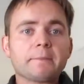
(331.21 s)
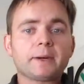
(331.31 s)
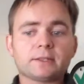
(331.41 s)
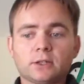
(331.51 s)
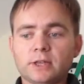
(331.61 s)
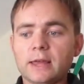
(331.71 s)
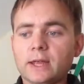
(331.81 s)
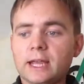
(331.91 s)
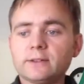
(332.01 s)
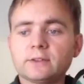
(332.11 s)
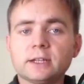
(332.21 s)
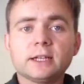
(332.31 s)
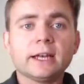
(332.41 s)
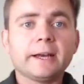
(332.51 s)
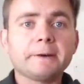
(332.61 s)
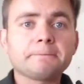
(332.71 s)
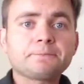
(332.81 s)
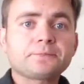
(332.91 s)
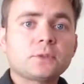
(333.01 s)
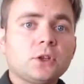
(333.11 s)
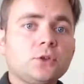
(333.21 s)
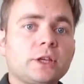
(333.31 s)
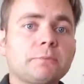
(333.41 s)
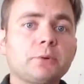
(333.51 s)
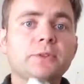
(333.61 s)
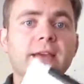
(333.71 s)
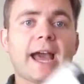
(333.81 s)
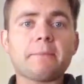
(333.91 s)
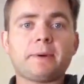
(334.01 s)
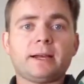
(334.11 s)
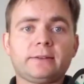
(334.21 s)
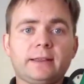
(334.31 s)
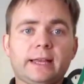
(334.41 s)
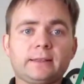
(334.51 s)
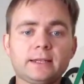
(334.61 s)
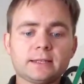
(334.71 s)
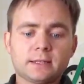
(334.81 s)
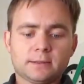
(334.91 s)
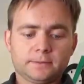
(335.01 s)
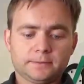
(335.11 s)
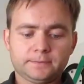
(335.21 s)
But on the other hand, you can put the iPad like this,